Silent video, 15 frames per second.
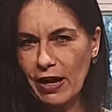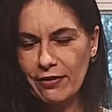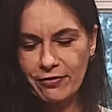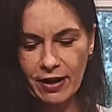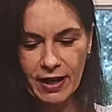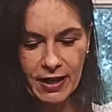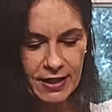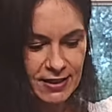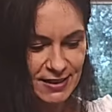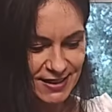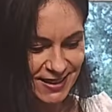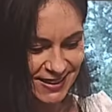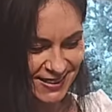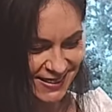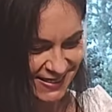5
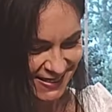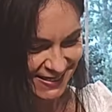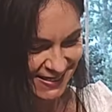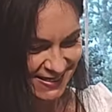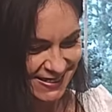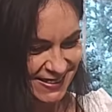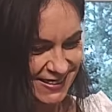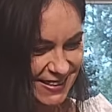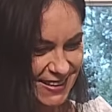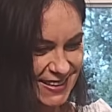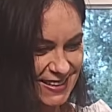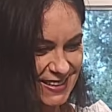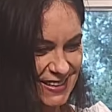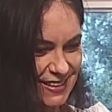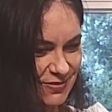eggs.
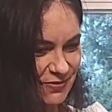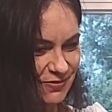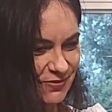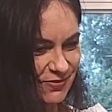Let's see.